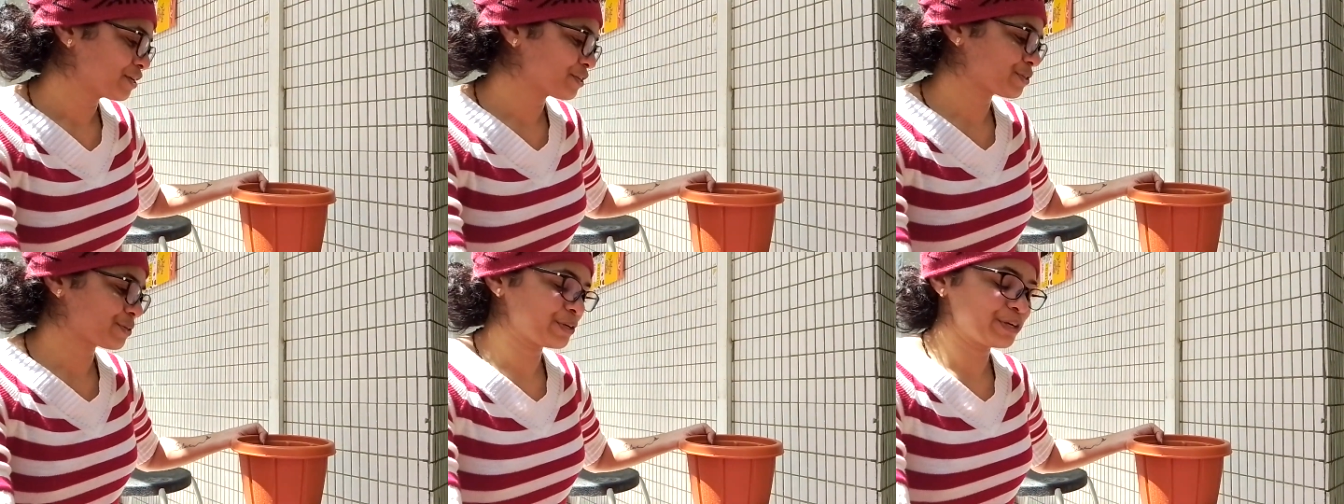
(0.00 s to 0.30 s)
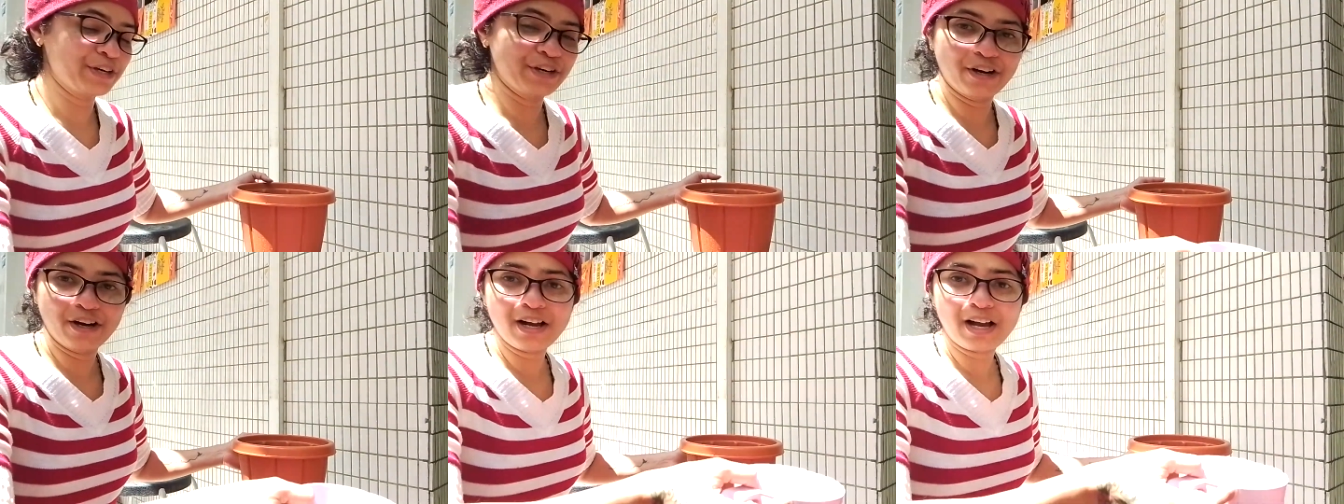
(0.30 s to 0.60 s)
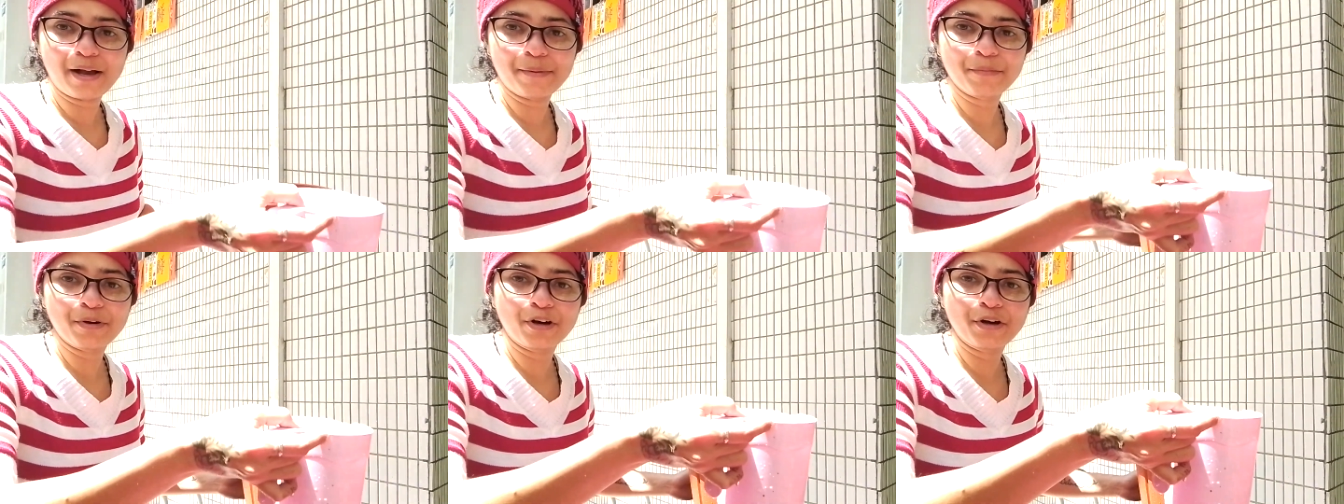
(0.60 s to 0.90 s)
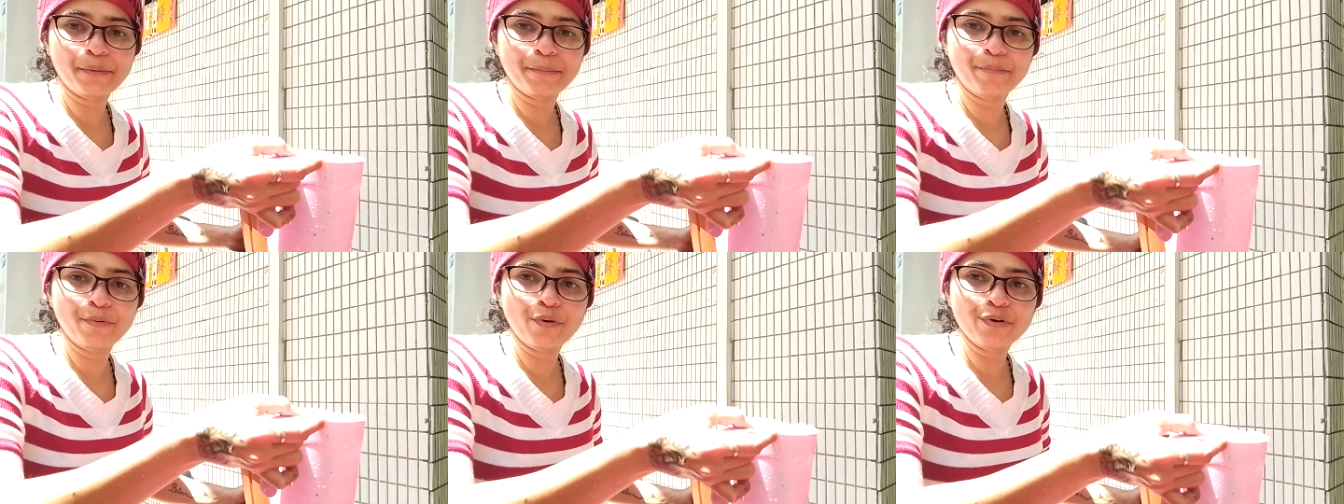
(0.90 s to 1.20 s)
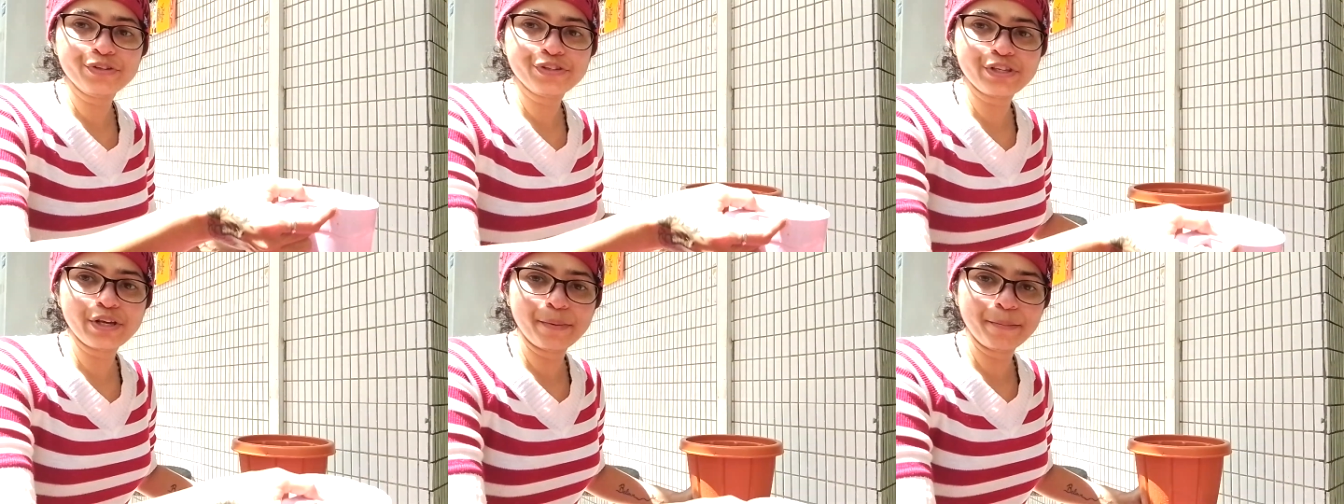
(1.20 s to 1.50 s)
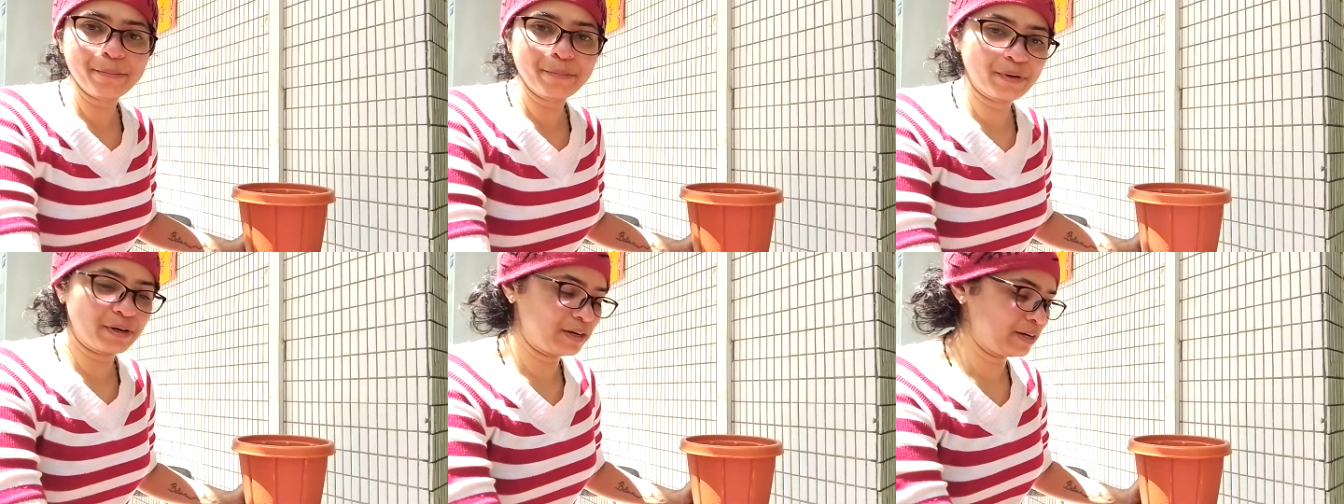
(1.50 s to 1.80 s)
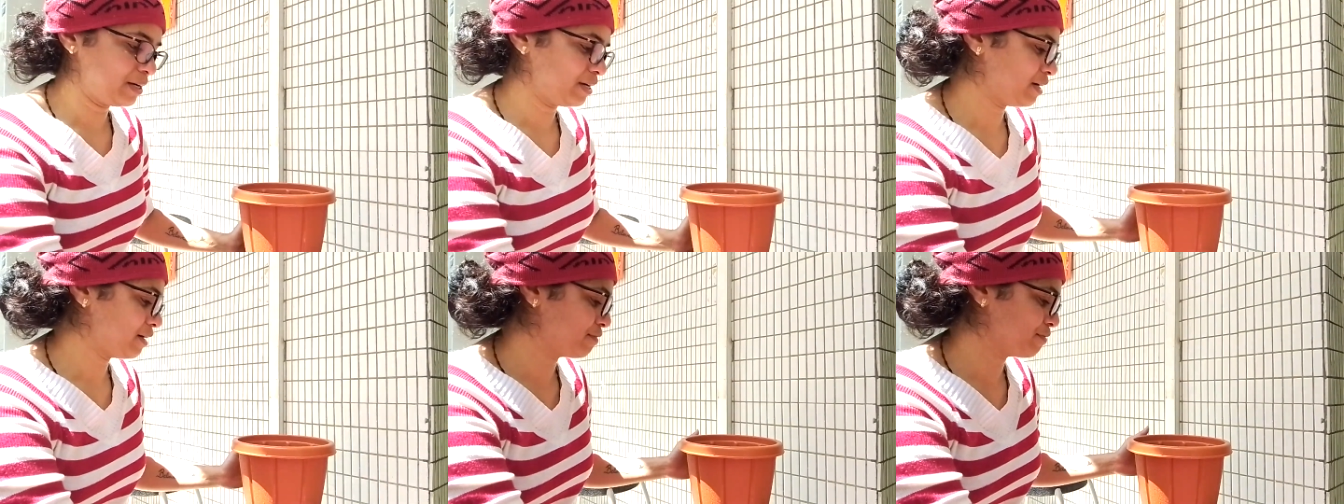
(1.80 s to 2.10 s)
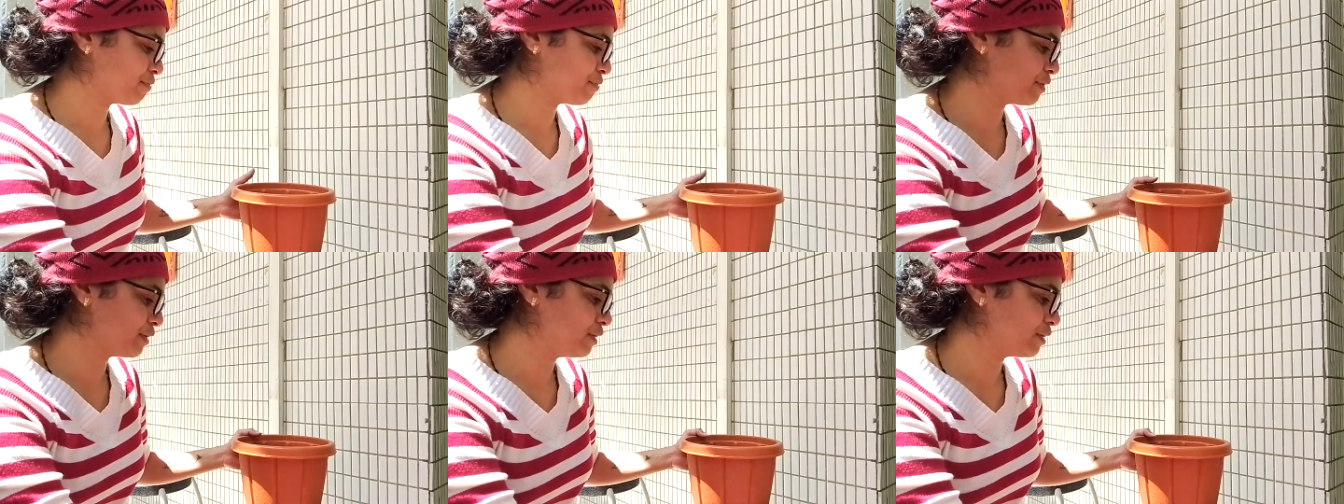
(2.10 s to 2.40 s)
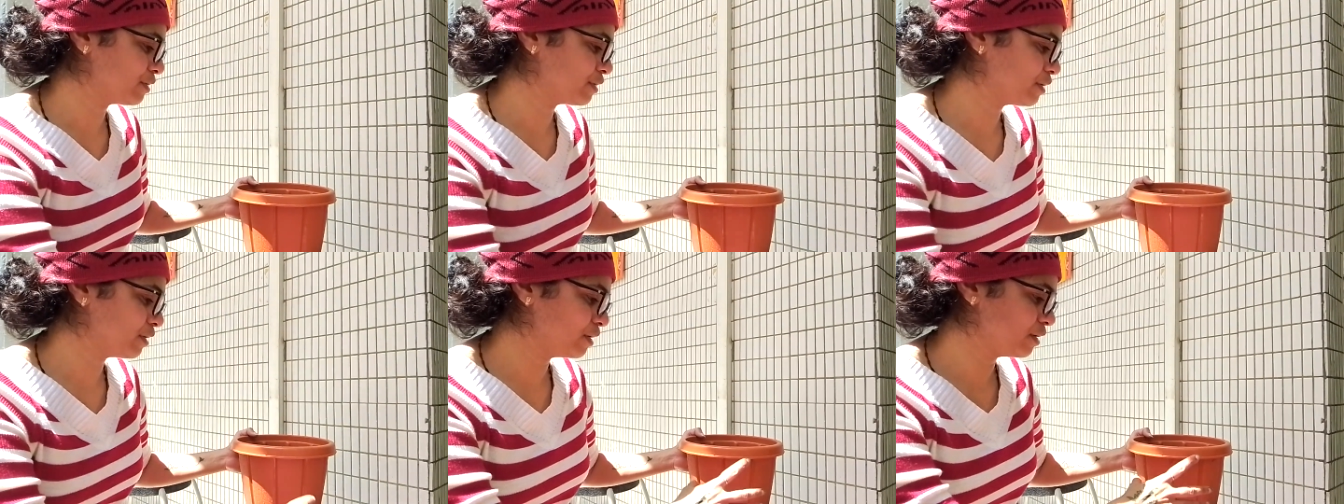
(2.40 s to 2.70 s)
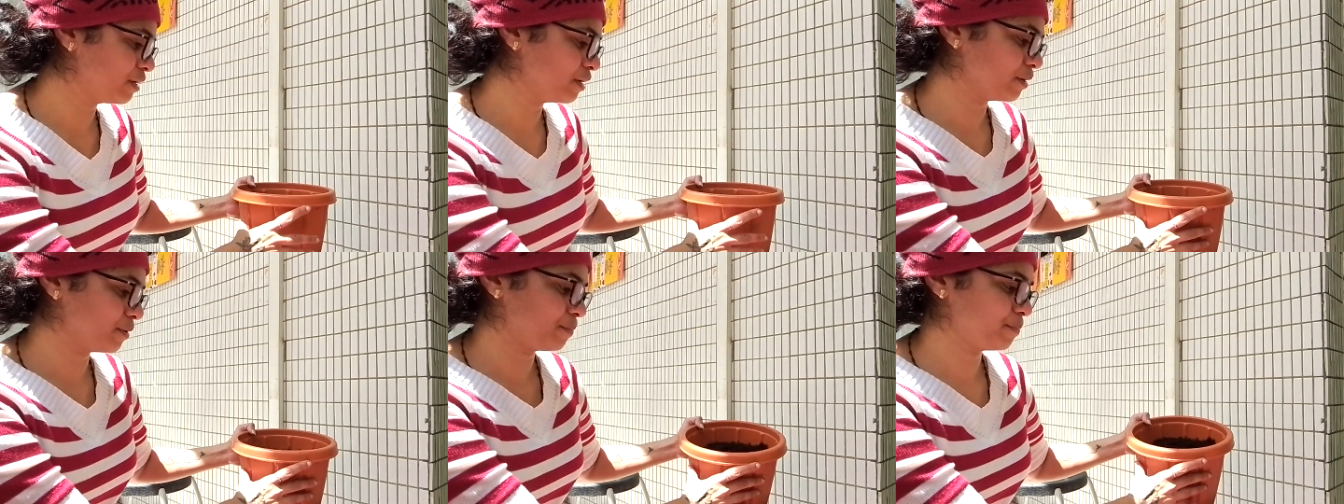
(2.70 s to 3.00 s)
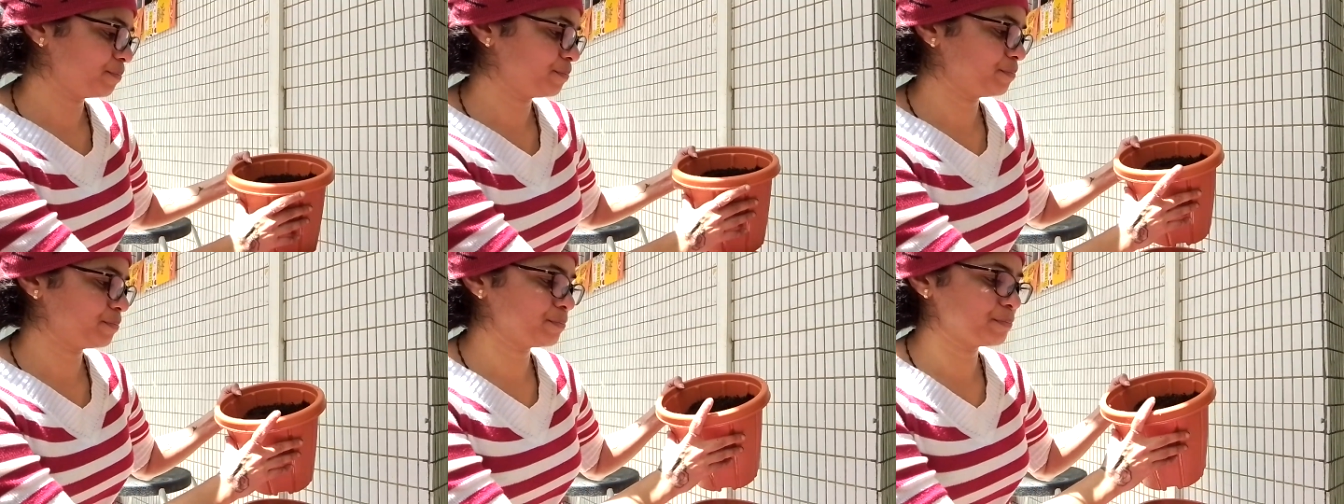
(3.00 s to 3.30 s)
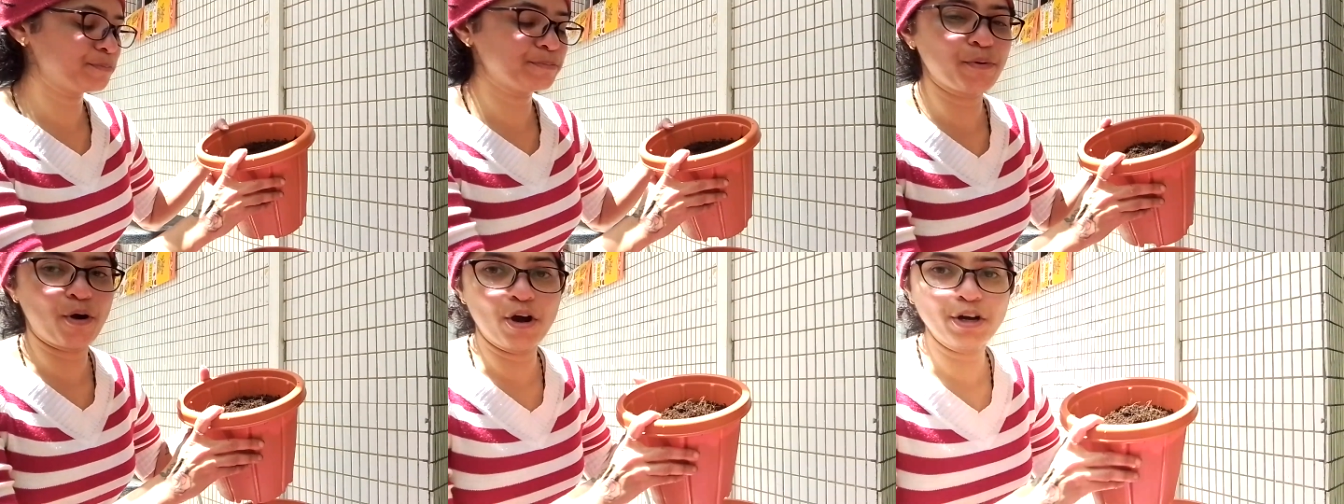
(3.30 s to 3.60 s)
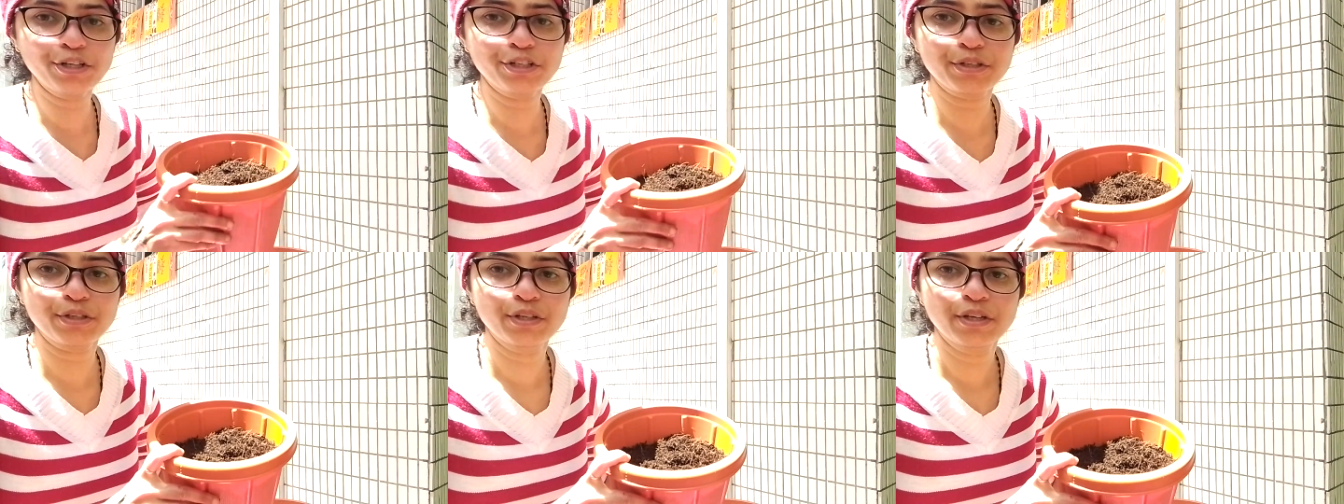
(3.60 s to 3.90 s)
So here I'm gonna pour some, have filled the pot